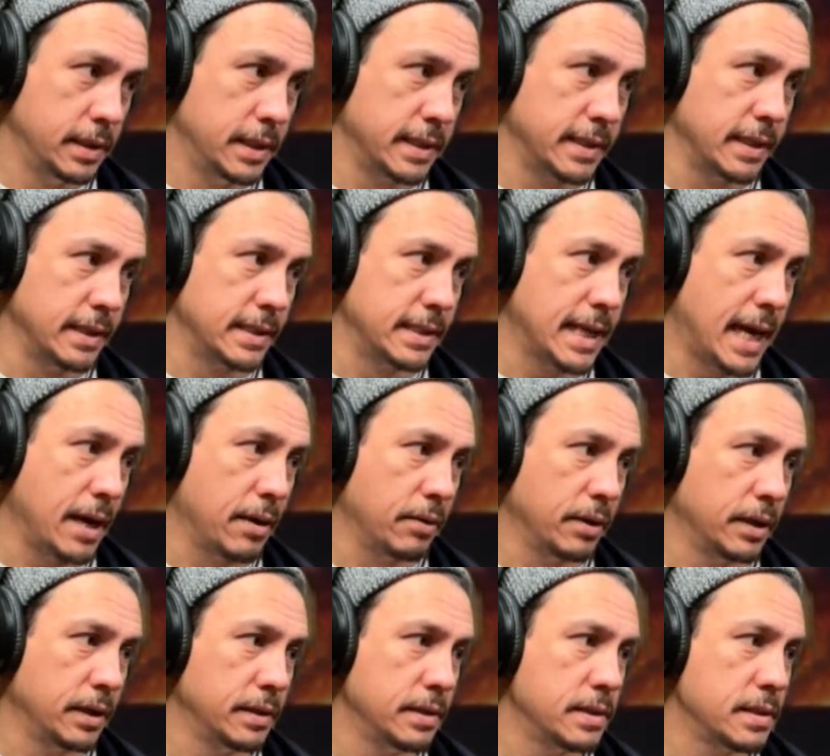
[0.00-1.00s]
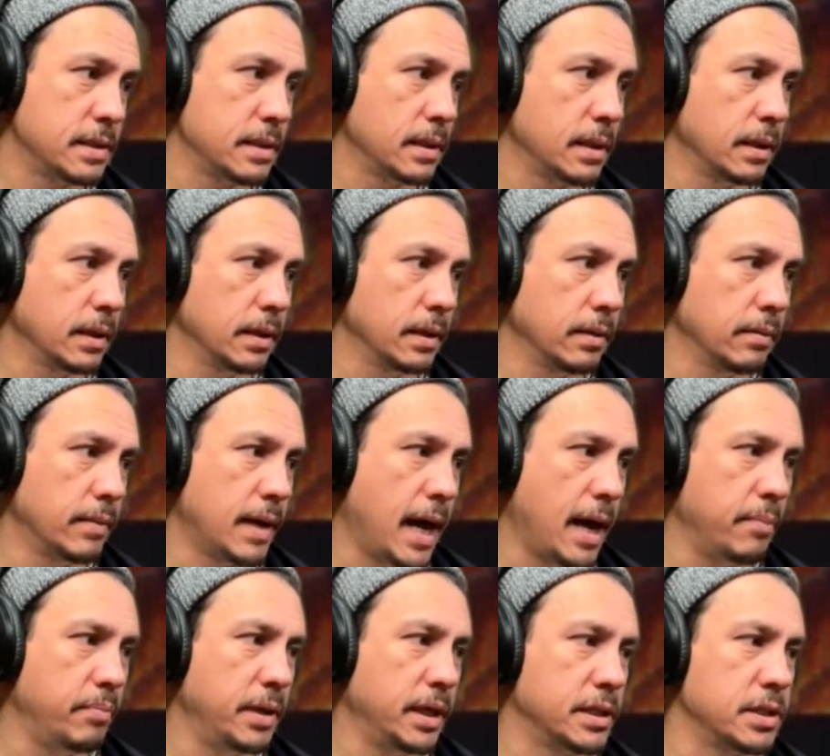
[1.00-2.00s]
Distant sirens,
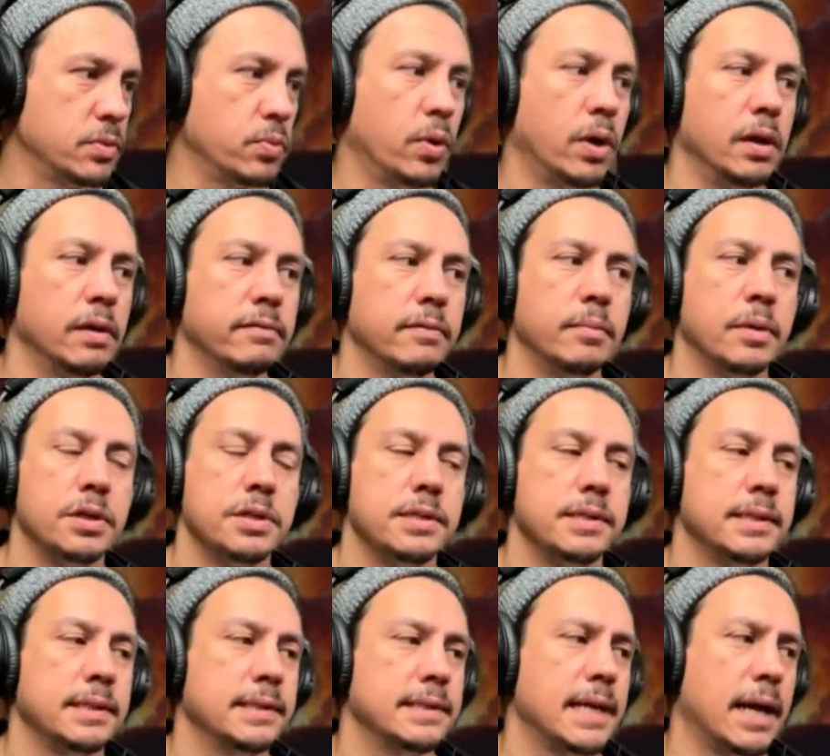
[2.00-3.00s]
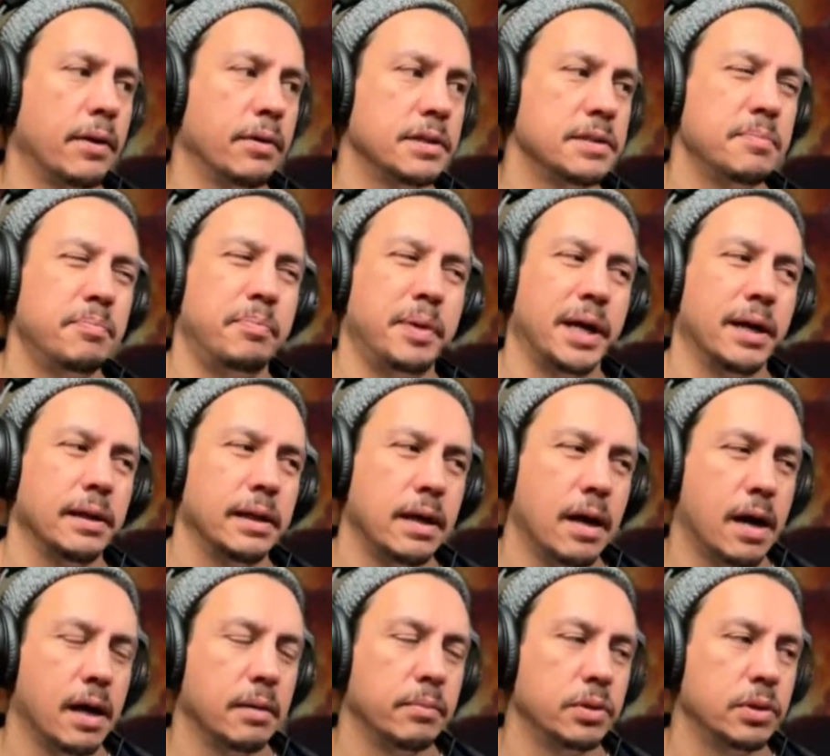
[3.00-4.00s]
high-pitched wall of emergency sirens,
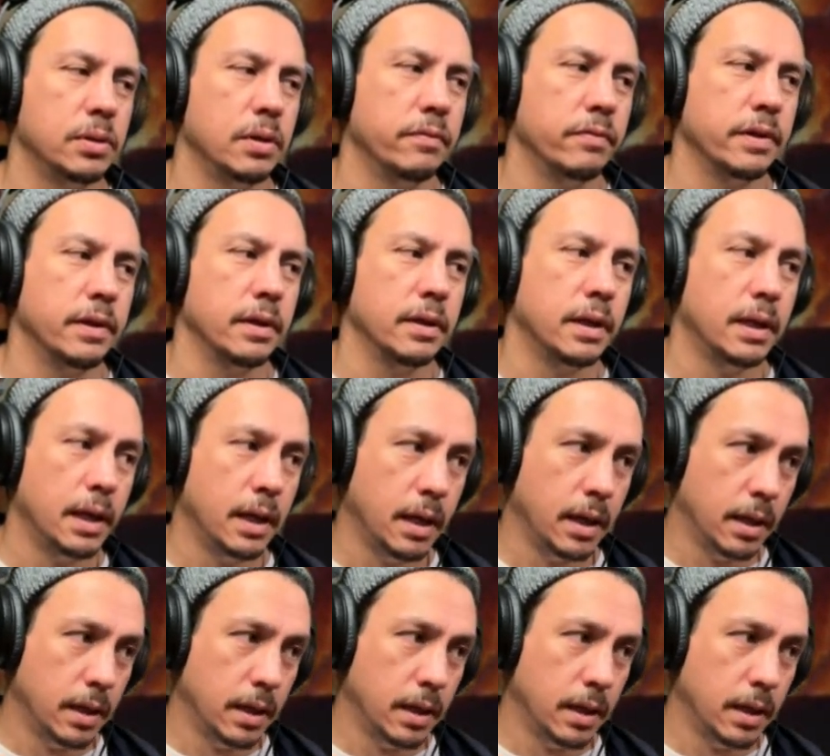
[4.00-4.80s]
barely audible over the,